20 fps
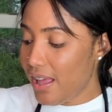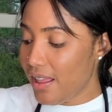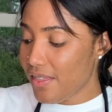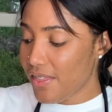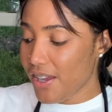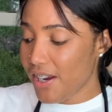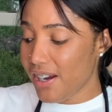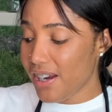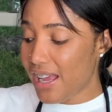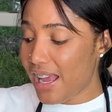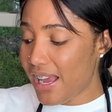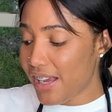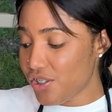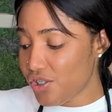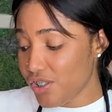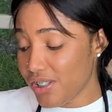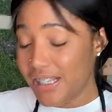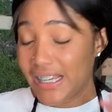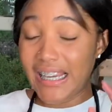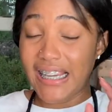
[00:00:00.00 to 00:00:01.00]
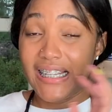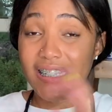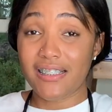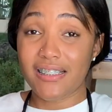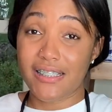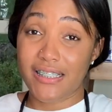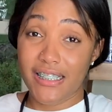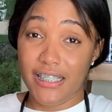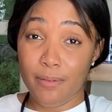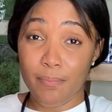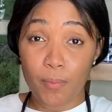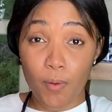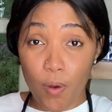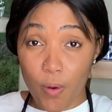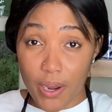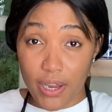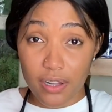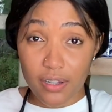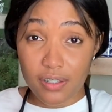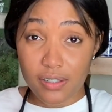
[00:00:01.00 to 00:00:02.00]
They're actually in deep
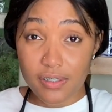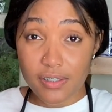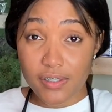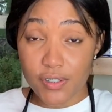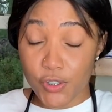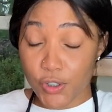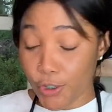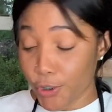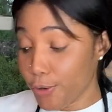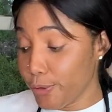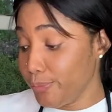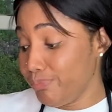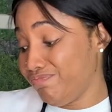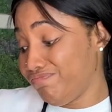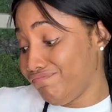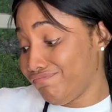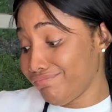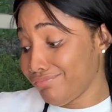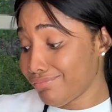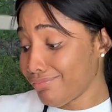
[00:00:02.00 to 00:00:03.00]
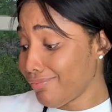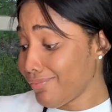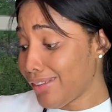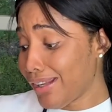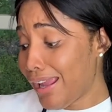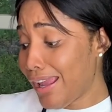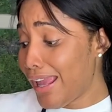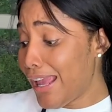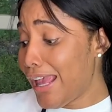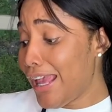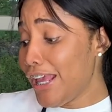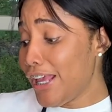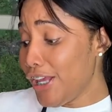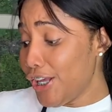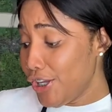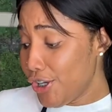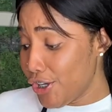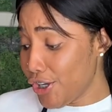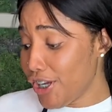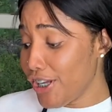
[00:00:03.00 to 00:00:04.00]
oil, so
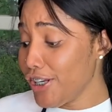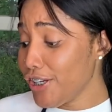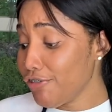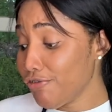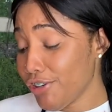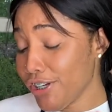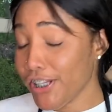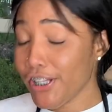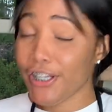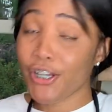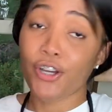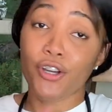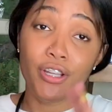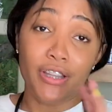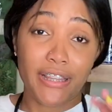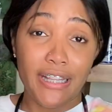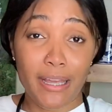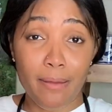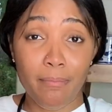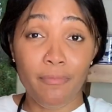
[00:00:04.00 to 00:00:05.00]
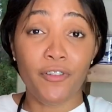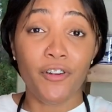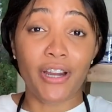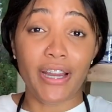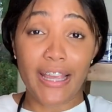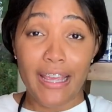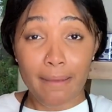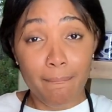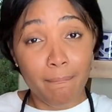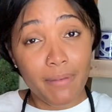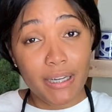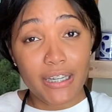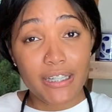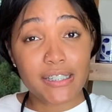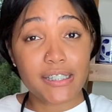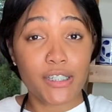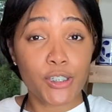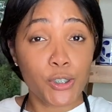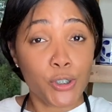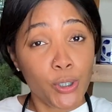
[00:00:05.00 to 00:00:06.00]
you're gonna really cook them for 8 minutes
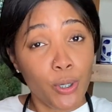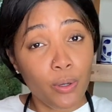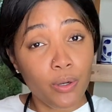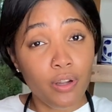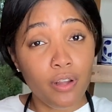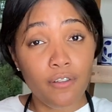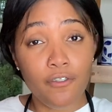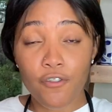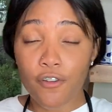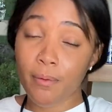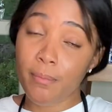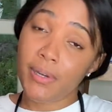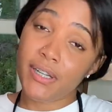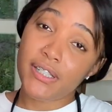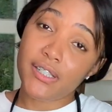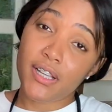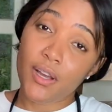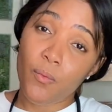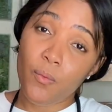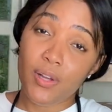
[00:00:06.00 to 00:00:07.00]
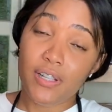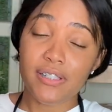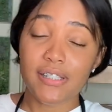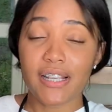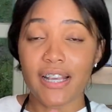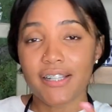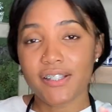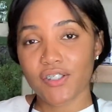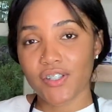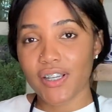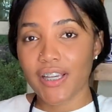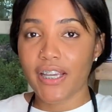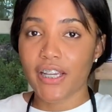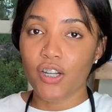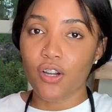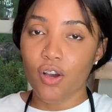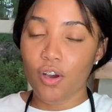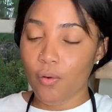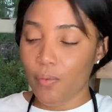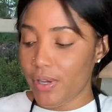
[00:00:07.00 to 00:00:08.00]
in total. 4 minutes on one side, so you can
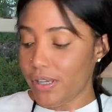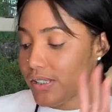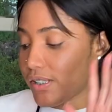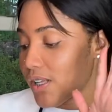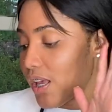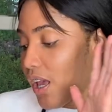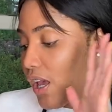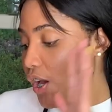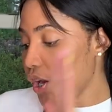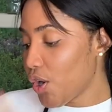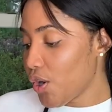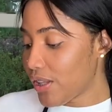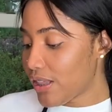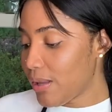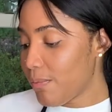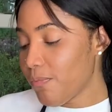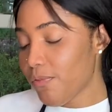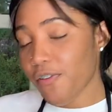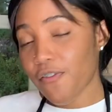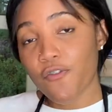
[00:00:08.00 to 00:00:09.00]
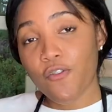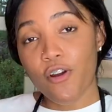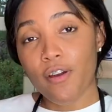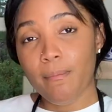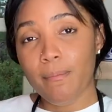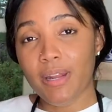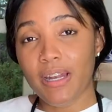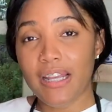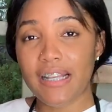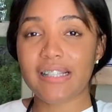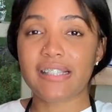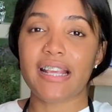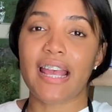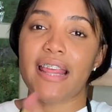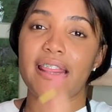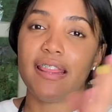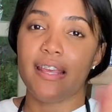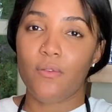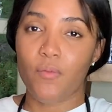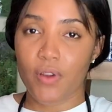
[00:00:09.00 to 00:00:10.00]
always cook them for 4 minutes, and
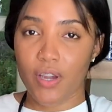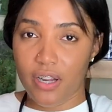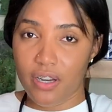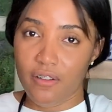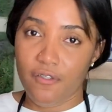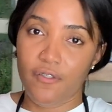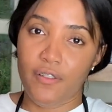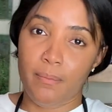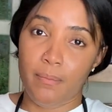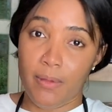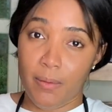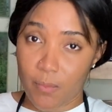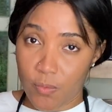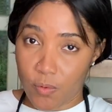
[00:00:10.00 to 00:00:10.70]
then we're gonna flip them